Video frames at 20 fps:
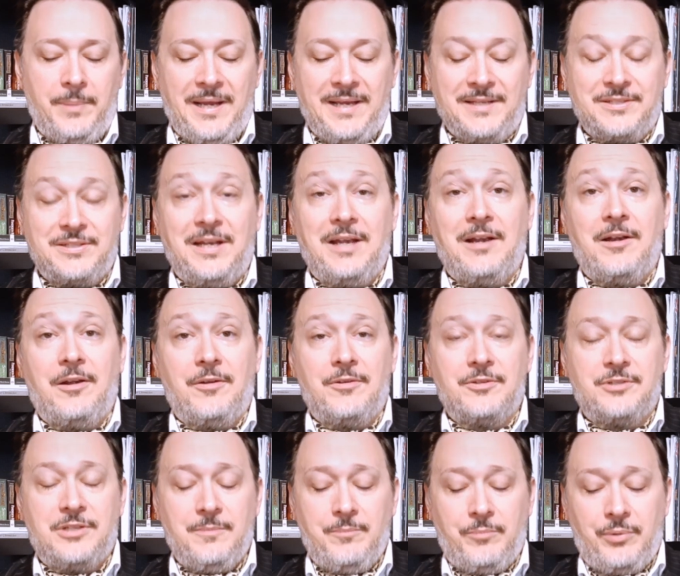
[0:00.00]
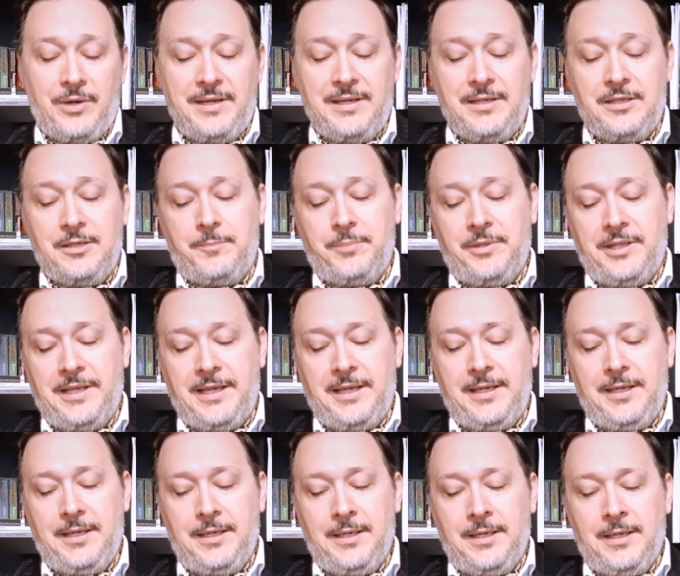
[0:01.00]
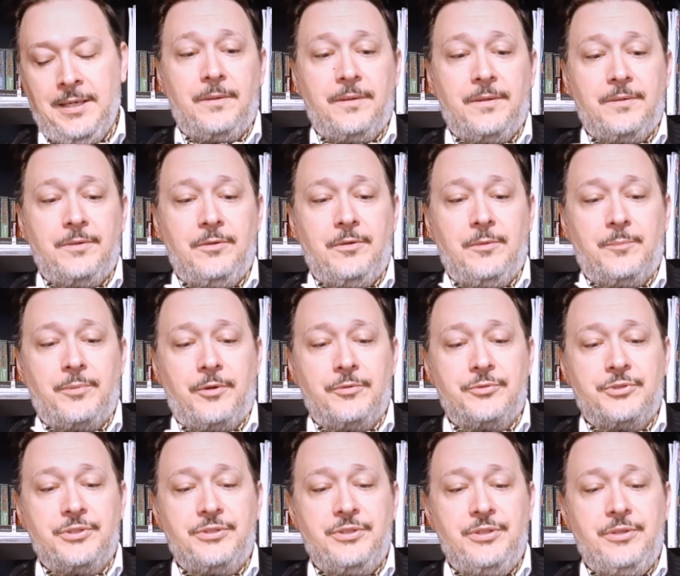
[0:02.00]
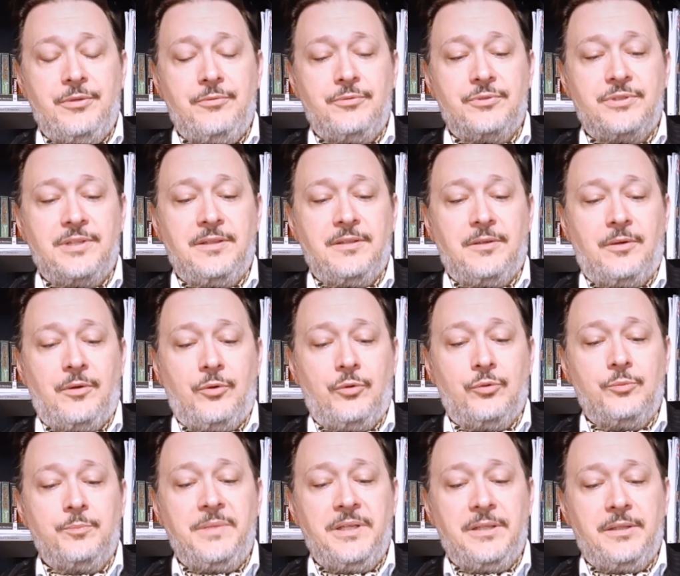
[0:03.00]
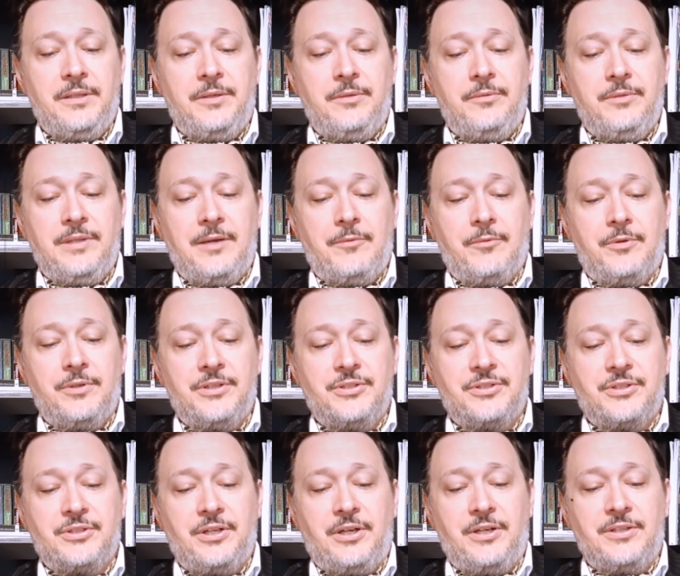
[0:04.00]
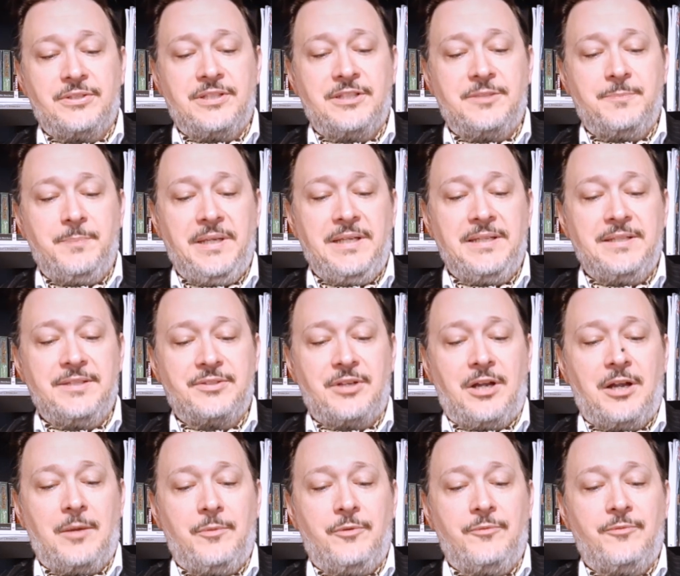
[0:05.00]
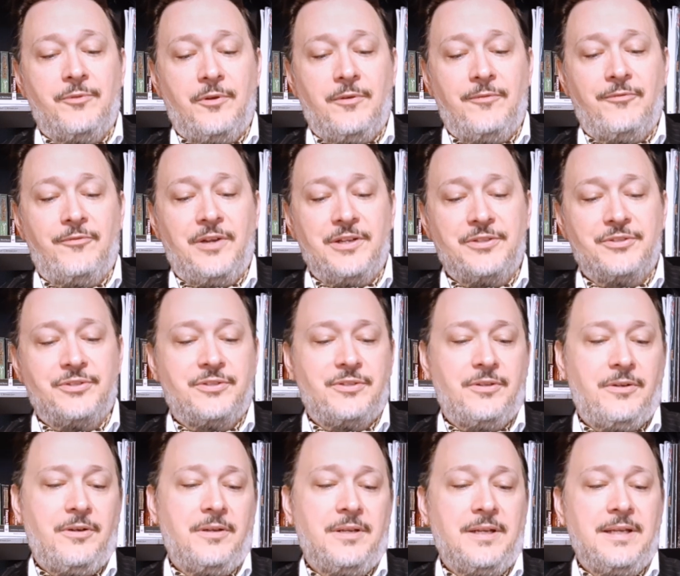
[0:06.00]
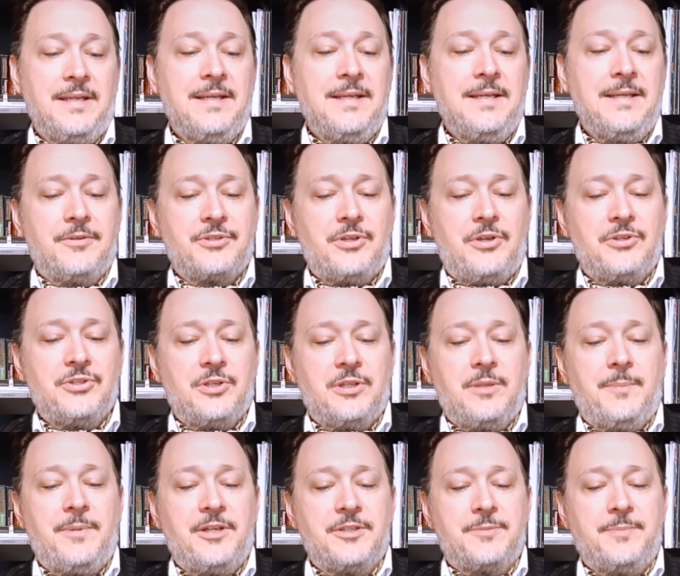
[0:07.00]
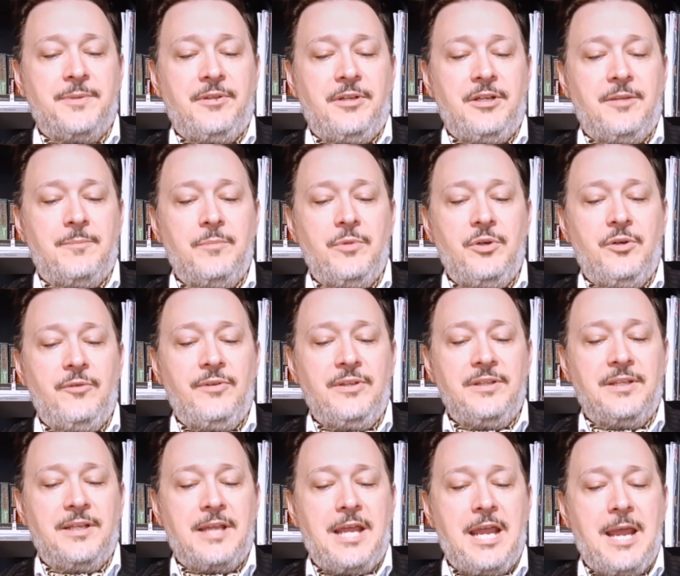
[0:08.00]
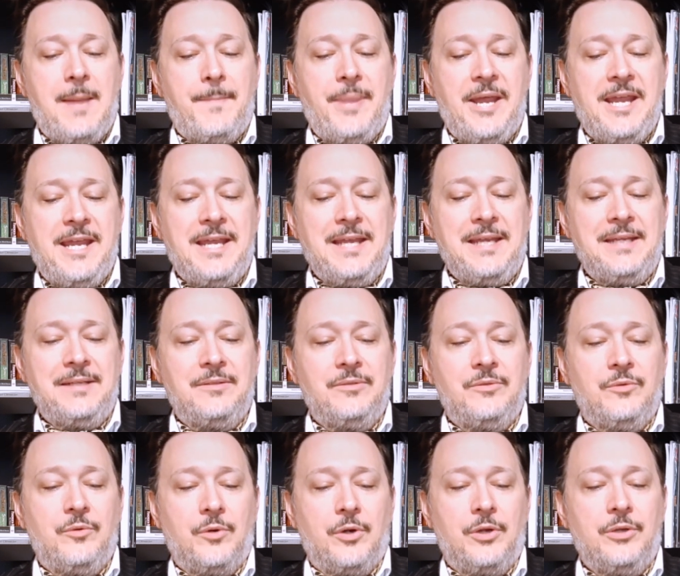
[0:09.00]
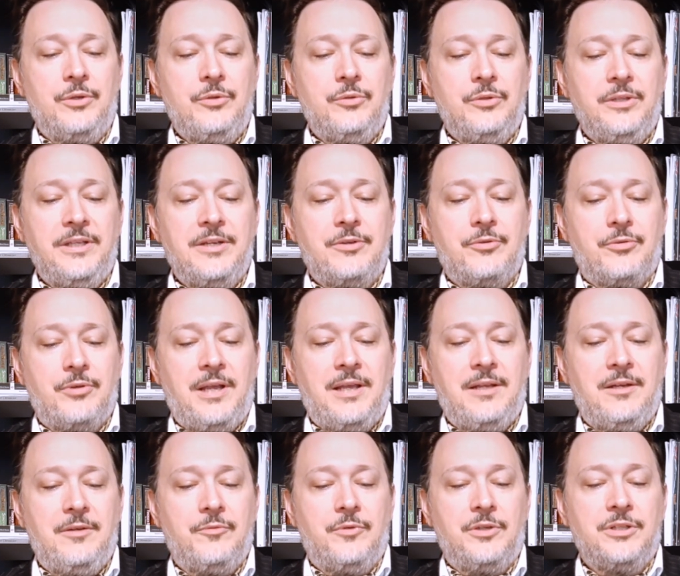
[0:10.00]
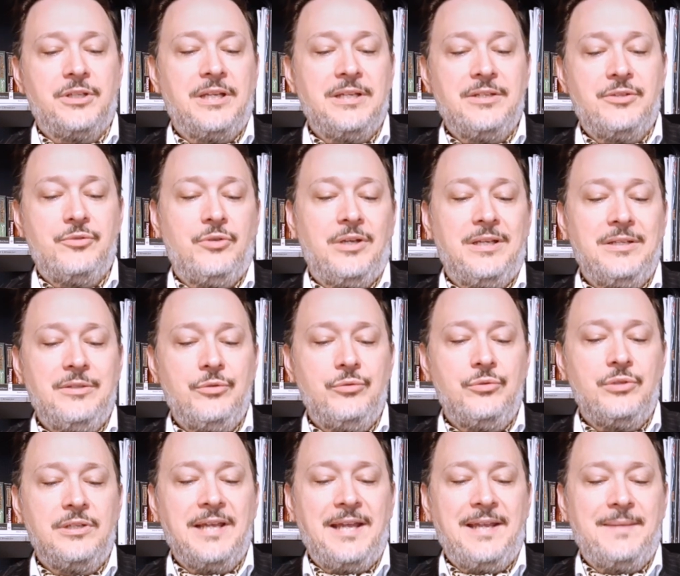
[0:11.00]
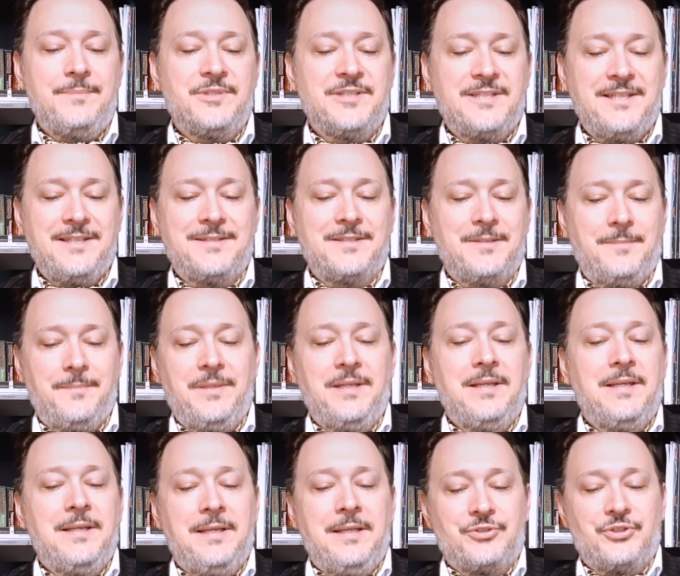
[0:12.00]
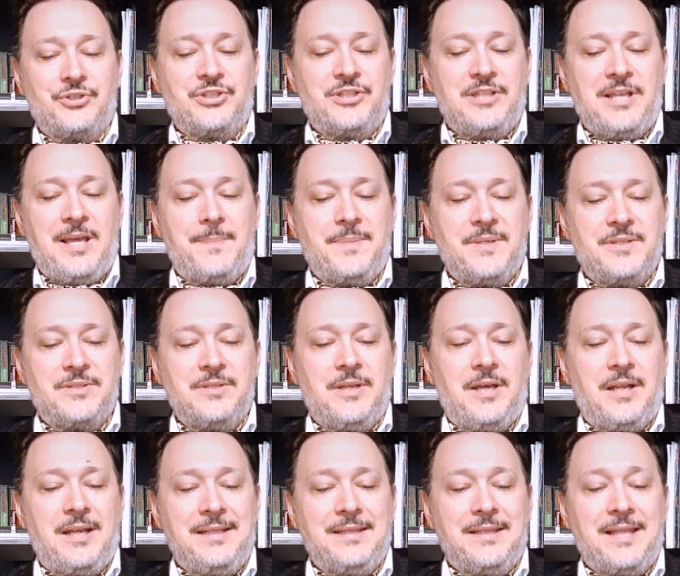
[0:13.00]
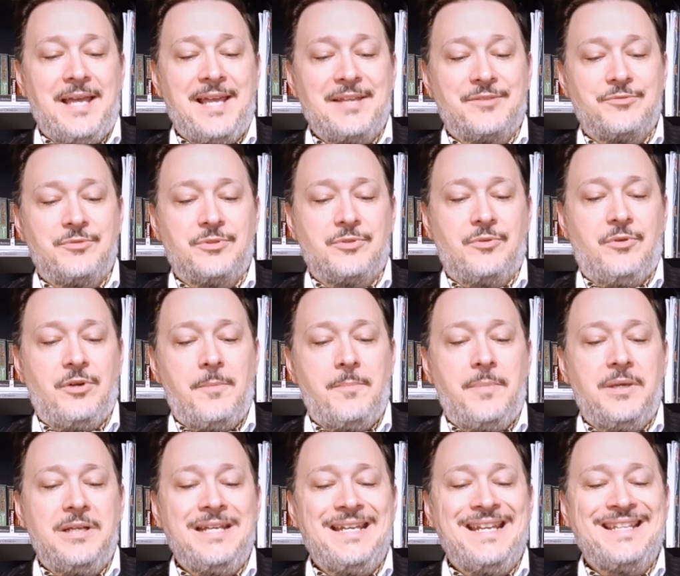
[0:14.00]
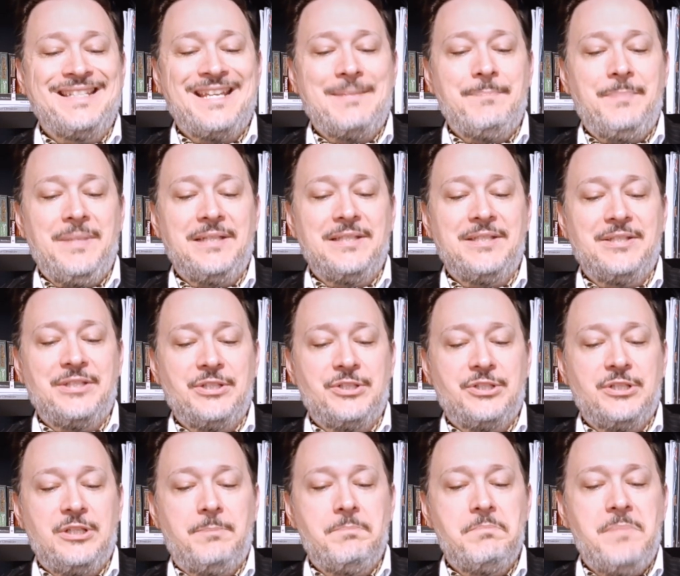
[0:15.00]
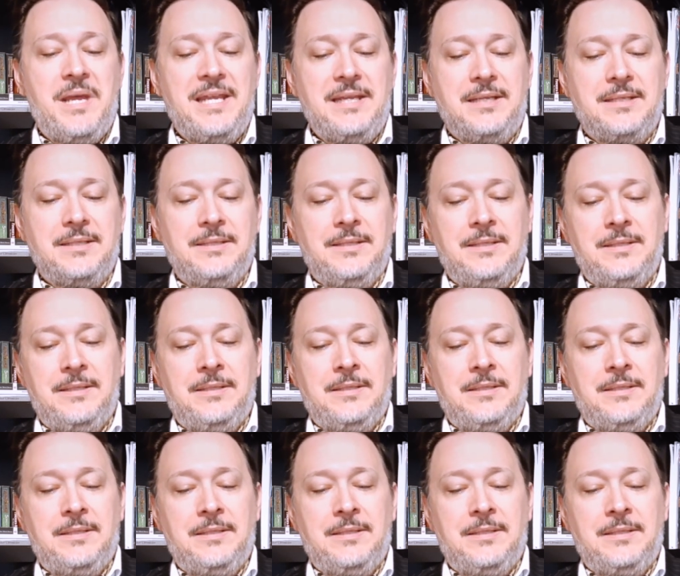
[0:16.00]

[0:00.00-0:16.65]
out past errors and bring into play all the new approaches used in the old milieu that were discussed as being desirable for a fresh start. There is also the possibility of moving the campaign, or a newly created one, into a new game system. Such a step is not a last resort, but it is a big decision to make.